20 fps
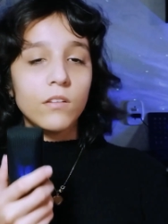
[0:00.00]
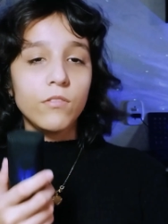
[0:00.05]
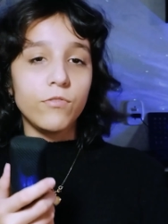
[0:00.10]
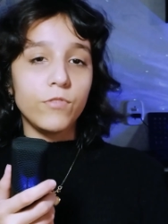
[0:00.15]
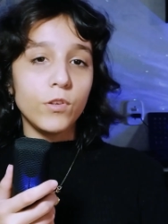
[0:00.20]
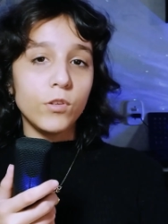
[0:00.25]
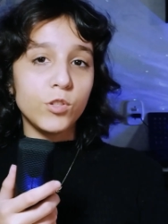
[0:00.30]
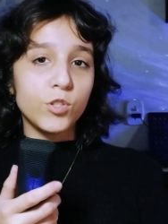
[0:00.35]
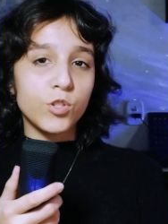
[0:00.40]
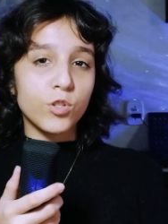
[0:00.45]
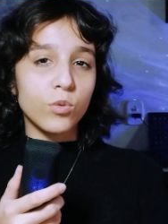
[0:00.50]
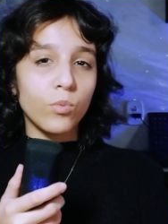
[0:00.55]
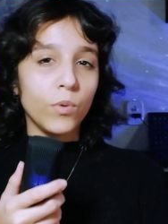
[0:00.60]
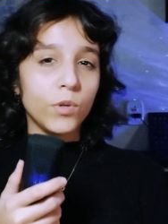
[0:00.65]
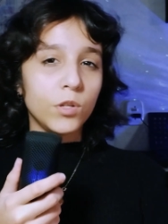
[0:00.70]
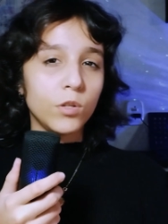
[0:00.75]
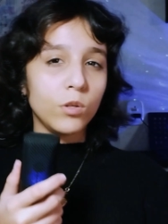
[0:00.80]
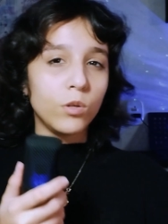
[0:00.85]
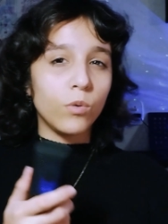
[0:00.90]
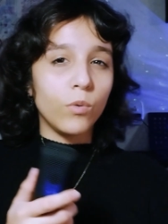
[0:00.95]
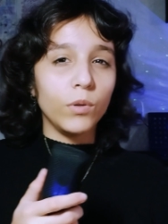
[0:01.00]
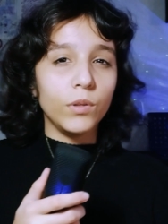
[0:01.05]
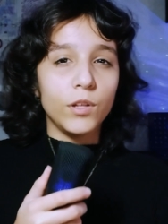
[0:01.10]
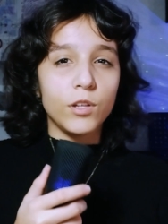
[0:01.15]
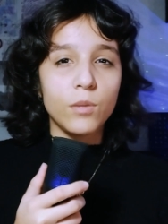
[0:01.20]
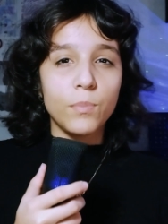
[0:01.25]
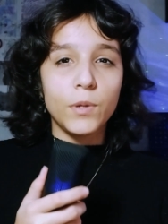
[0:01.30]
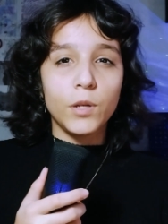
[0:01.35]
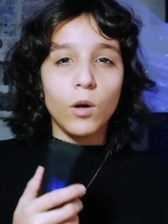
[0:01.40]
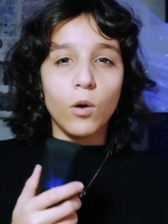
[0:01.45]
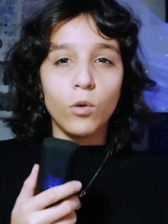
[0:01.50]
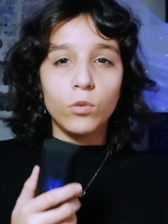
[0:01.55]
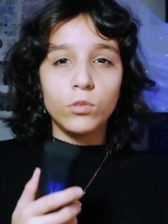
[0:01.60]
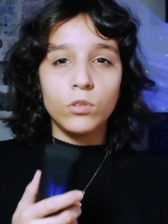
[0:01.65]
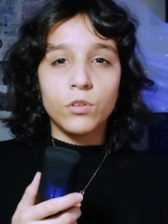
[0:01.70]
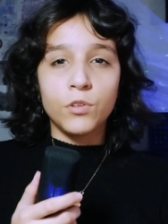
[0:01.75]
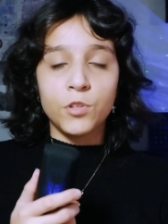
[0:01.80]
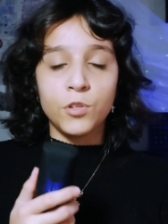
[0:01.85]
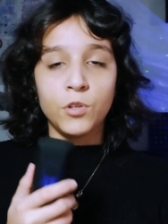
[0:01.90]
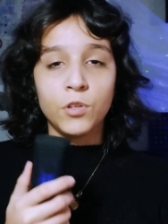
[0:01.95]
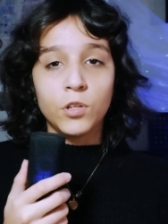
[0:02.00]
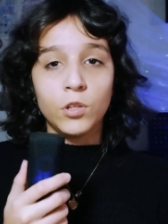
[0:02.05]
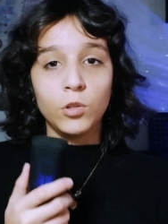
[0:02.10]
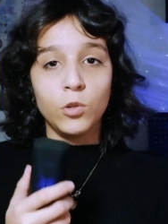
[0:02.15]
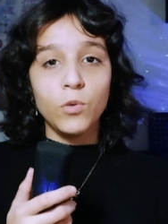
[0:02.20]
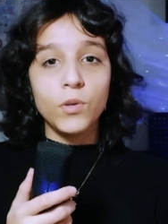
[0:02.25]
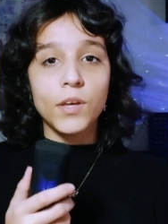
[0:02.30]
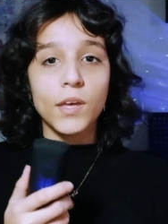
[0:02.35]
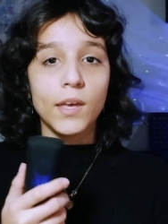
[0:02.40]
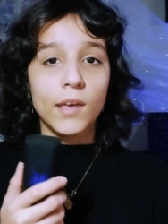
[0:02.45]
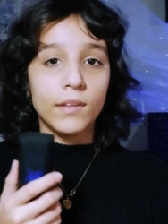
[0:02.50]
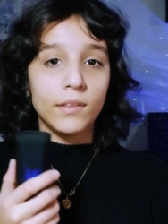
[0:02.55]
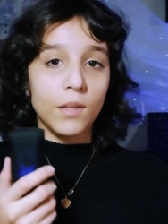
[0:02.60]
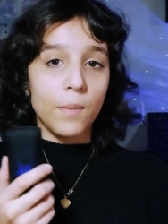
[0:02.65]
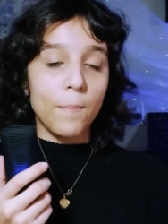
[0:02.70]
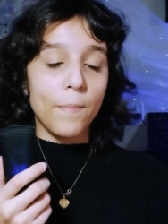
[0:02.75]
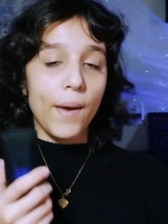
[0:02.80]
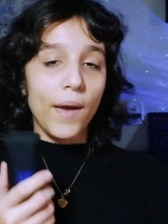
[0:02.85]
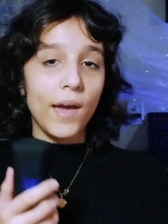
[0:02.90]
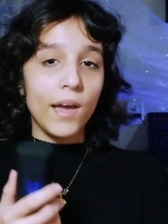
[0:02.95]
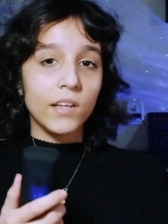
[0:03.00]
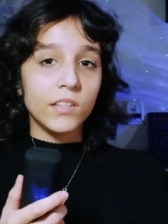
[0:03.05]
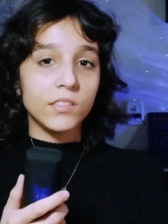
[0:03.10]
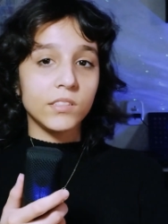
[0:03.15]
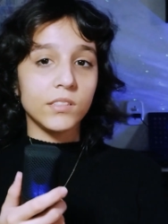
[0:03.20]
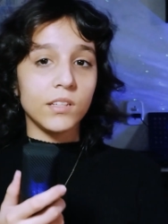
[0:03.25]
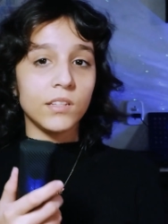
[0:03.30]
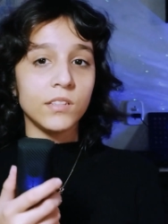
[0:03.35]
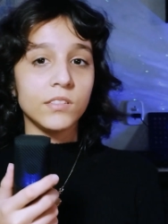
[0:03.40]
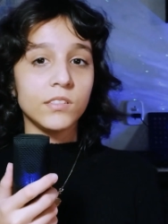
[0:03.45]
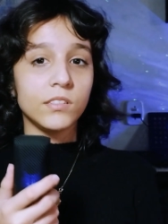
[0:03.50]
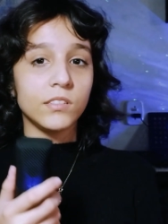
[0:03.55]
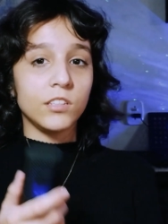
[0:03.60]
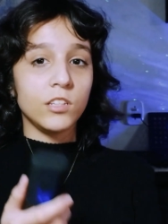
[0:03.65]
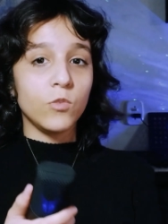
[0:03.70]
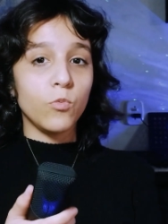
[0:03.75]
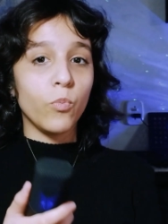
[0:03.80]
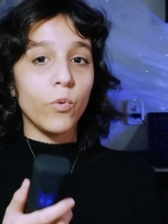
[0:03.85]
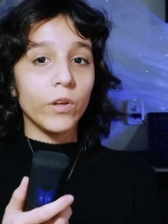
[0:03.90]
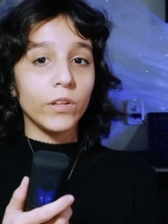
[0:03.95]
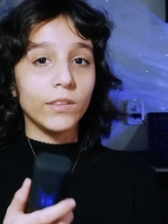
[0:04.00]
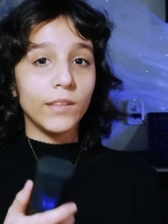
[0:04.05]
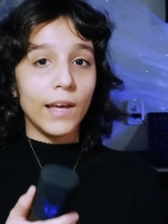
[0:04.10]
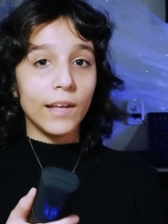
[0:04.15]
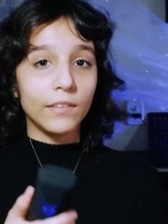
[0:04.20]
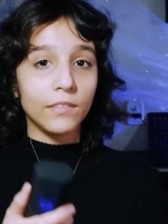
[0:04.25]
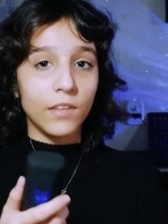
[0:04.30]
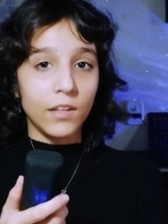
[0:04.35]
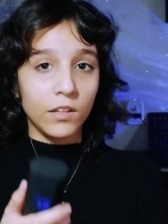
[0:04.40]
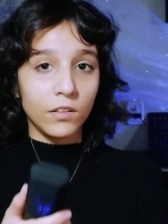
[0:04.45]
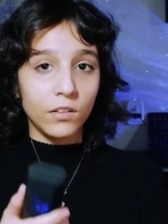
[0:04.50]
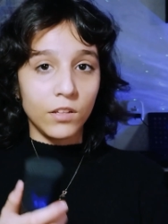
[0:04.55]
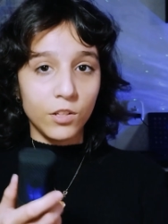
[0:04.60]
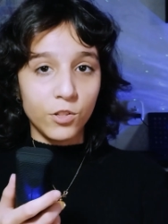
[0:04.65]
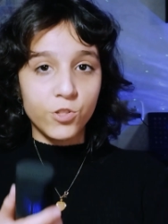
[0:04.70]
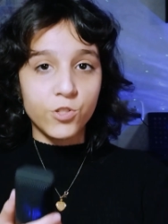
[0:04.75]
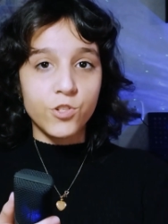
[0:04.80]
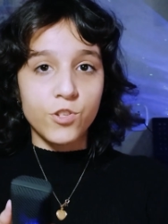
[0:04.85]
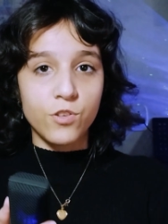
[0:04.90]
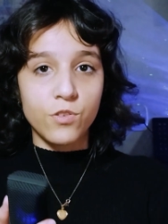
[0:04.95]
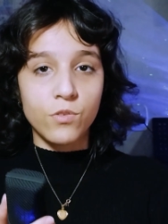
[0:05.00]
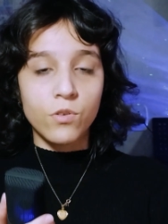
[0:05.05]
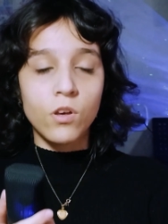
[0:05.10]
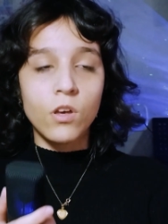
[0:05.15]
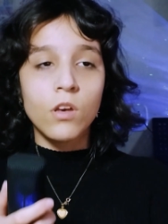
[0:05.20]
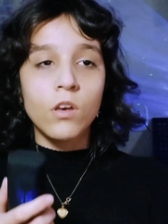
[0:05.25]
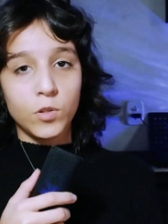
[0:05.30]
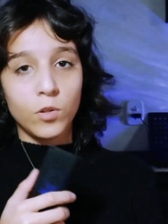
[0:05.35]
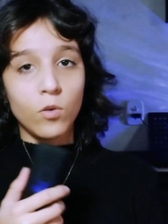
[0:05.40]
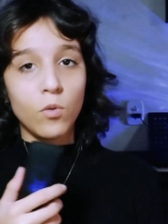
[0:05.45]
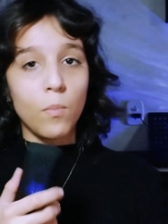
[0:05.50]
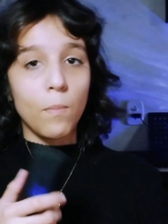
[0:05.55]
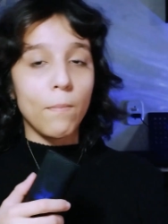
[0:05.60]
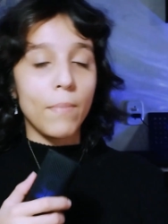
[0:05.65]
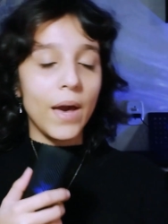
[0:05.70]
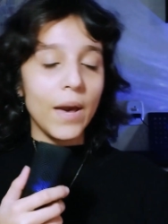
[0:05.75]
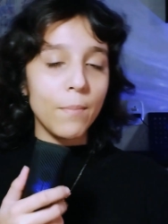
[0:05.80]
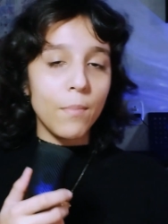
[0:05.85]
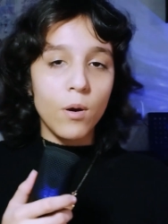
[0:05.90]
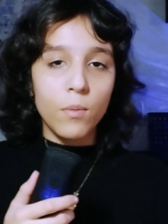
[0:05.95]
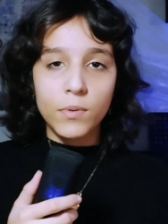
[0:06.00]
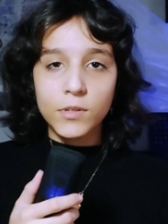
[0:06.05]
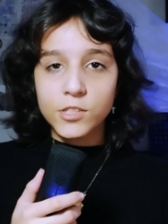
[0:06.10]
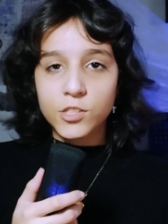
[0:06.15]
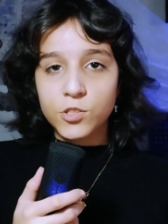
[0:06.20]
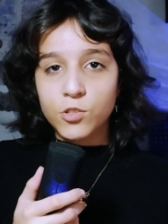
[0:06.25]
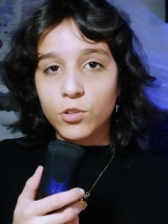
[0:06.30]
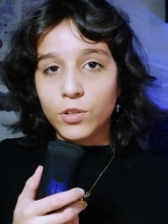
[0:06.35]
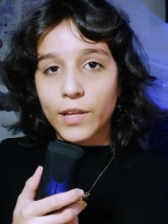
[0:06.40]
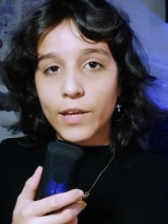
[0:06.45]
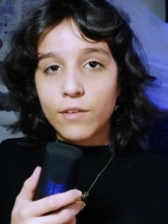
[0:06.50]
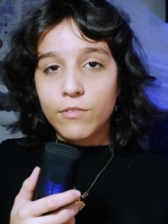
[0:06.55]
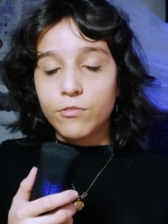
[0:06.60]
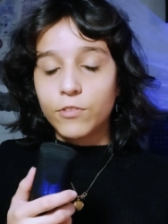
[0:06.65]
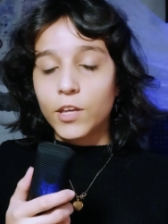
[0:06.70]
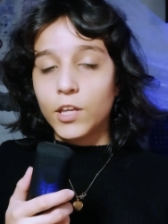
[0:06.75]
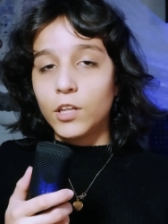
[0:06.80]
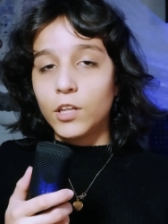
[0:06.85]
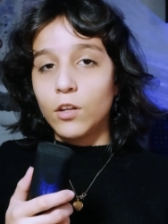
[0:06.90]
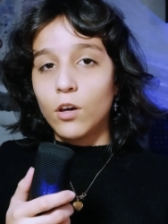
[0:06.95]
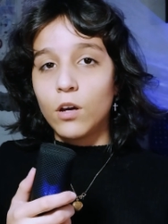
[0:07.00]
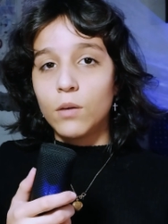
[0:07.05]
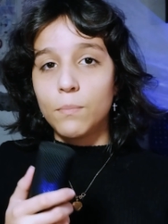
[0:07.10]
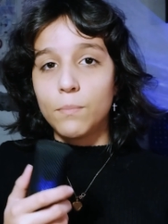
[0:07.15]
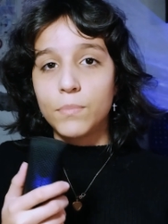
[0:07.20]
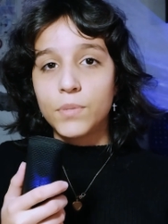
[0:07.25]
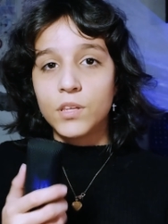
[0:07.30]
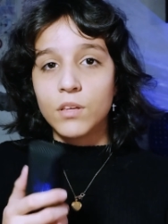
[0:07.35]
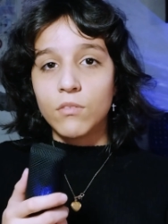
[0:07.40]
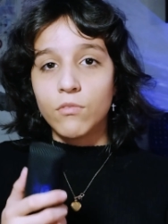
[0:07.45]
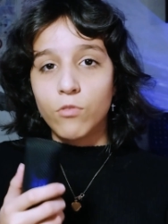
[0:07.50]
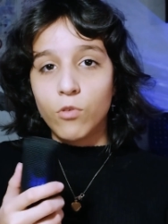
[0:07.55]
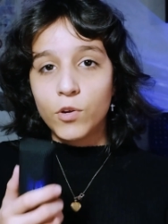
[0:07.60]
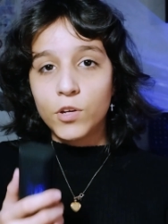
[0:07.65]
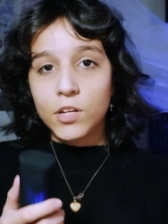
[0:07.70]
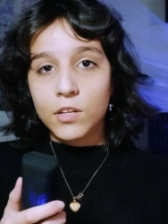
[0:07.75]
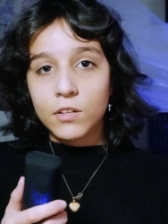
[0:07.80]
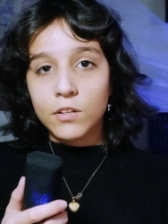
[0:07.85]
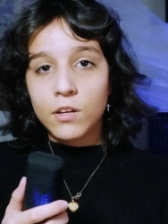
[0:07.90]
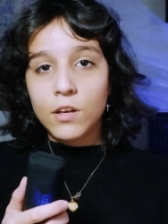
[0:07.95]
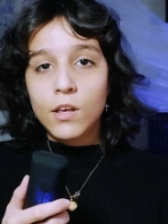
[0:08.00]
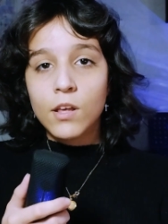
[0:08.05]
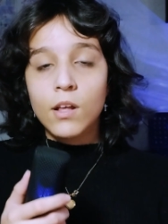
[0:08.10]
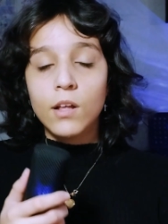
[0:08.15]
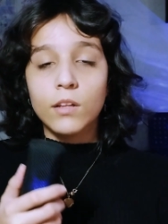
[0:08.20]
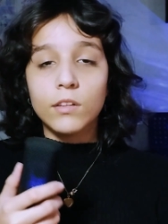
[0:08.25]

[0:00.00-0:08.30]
But in the future, when you grow a little bit older, you're gonna look in the past and see what that thing taught you. You know, bad moments in your life cannot be avoided.